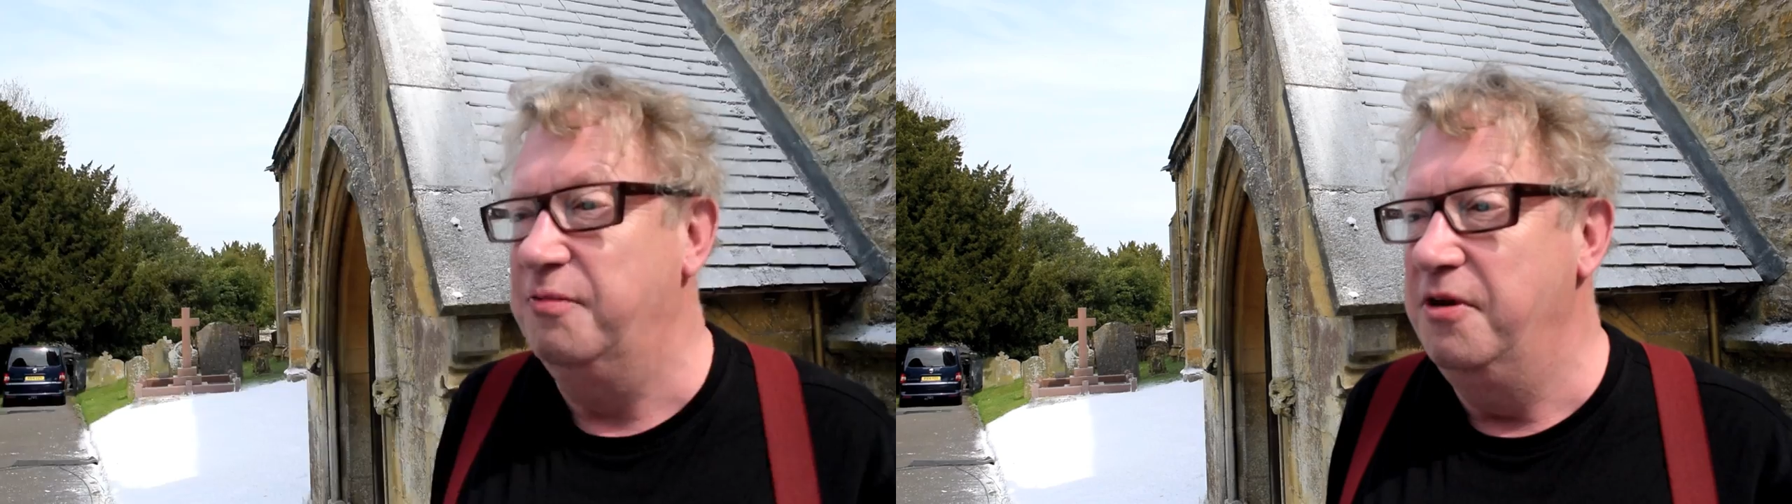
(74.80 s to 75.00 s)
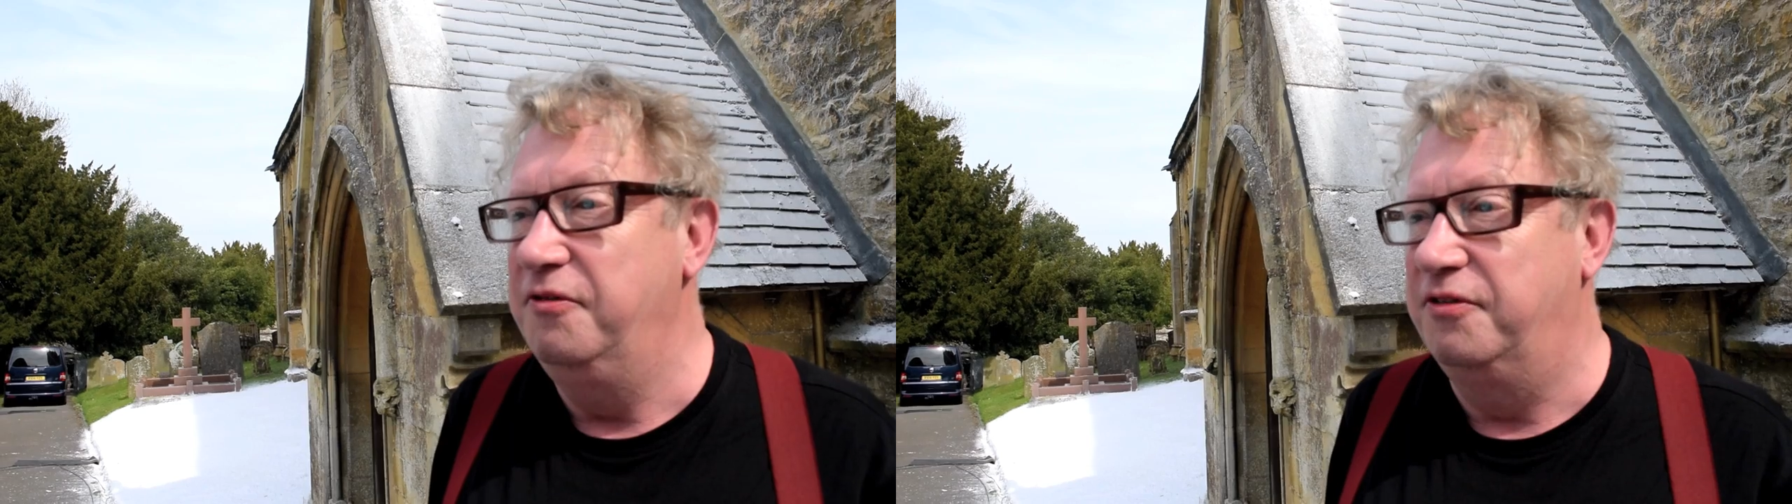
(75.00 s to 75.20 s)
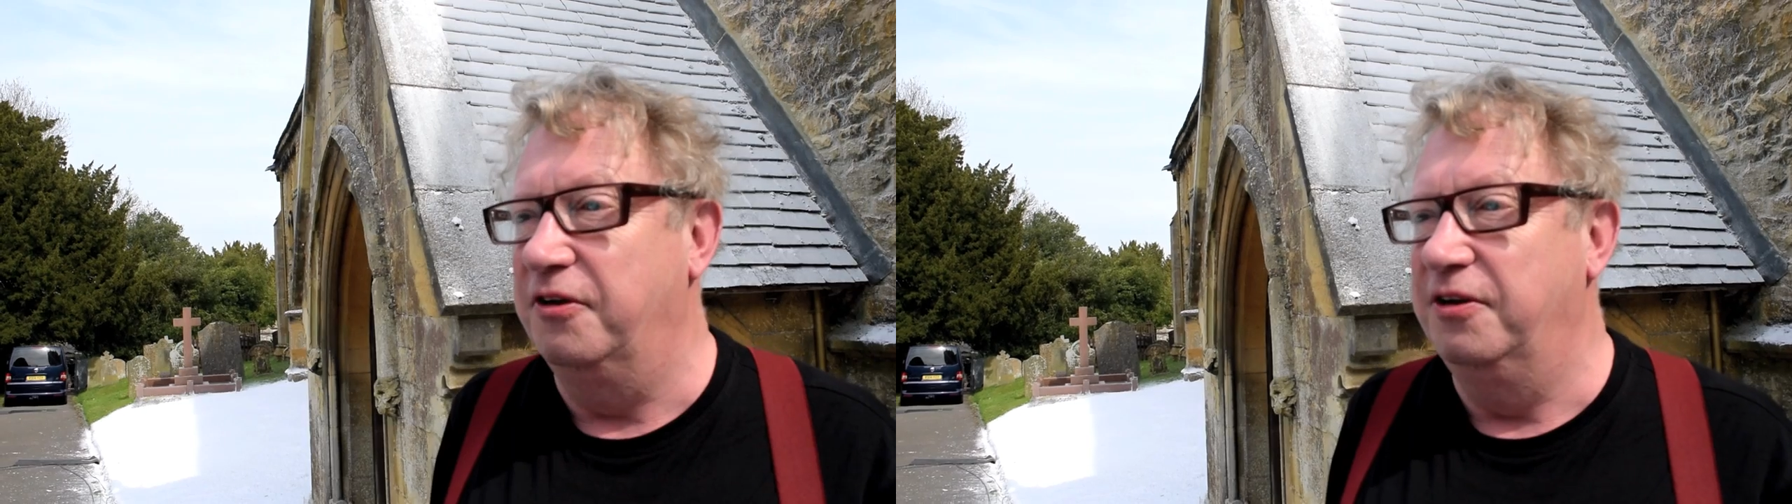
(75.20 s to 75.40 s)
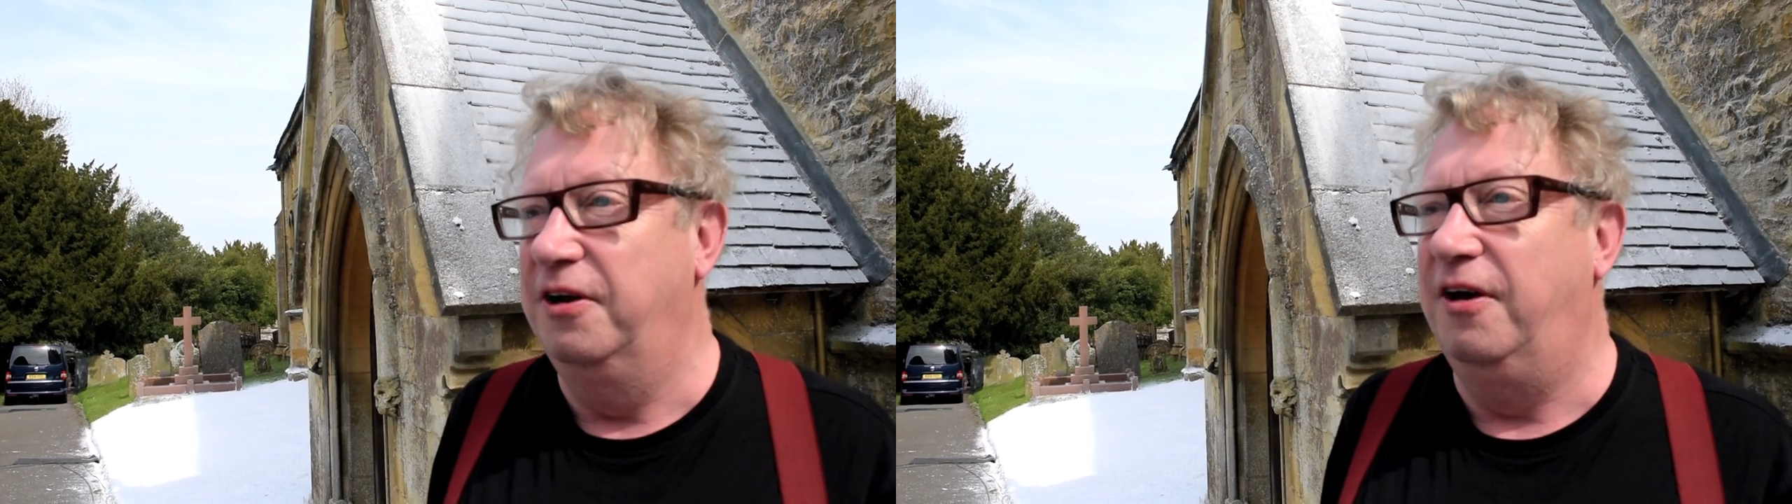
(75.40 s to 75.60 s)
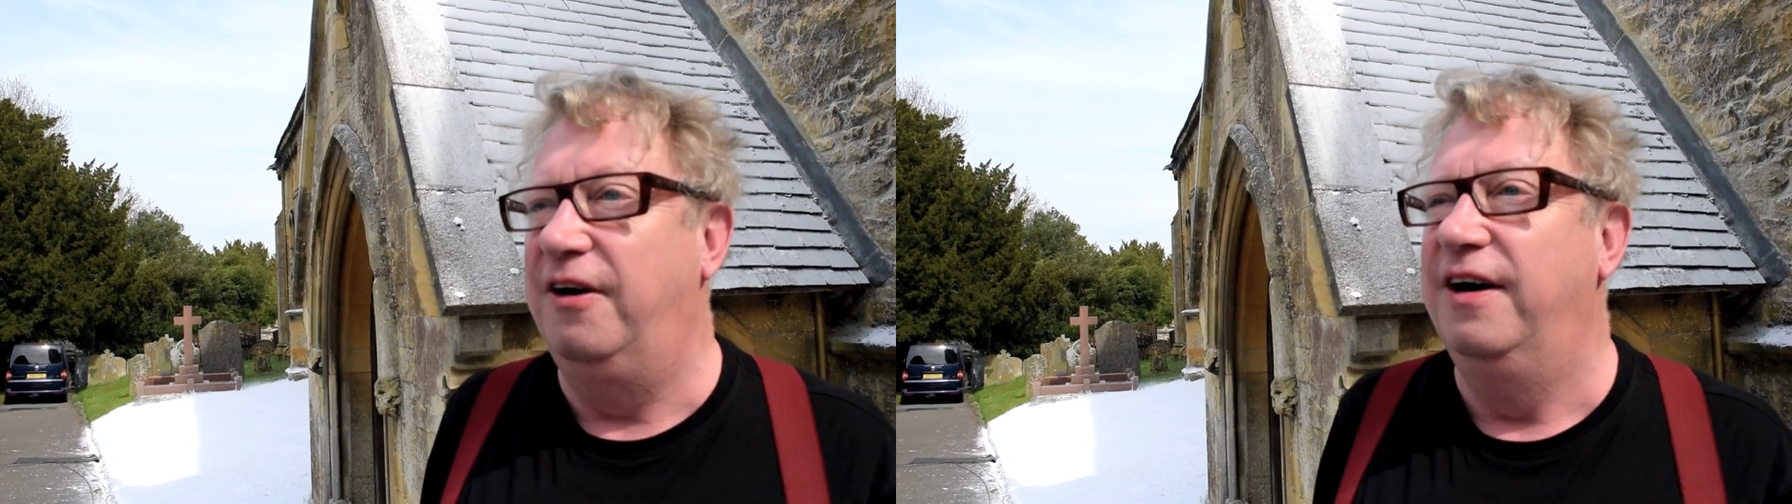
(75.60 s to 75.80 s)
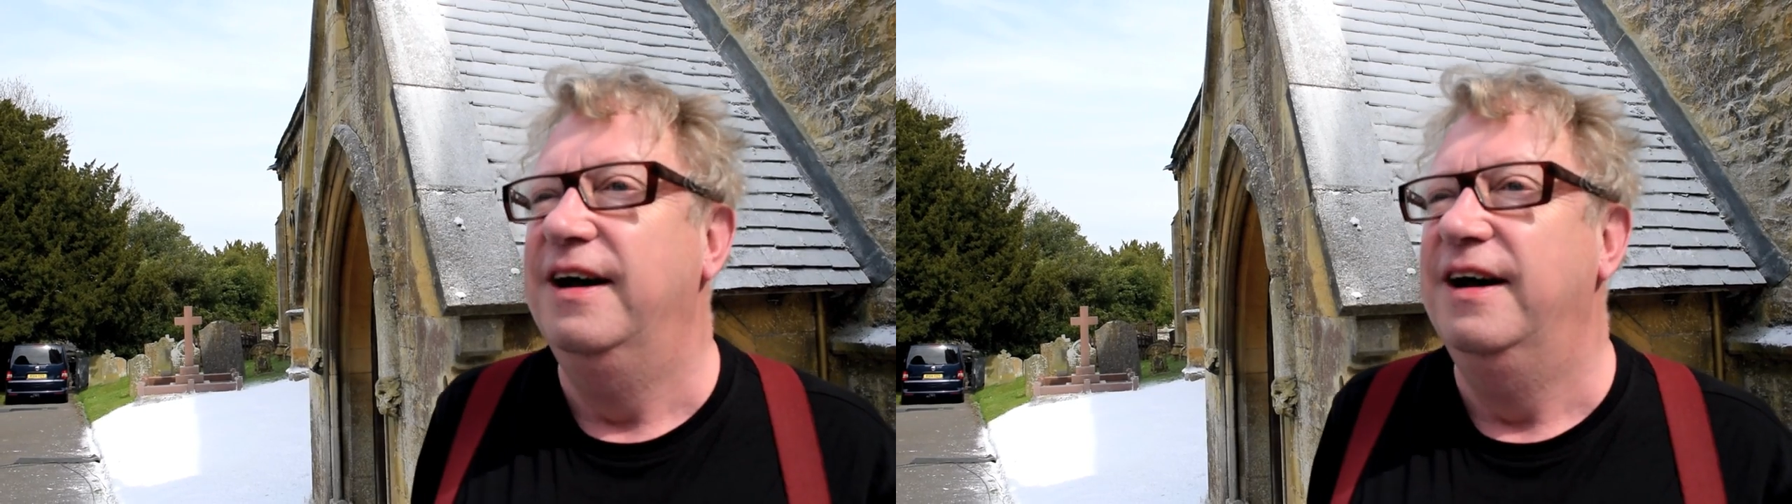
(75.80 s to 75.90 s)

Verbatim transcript: moved on a lot.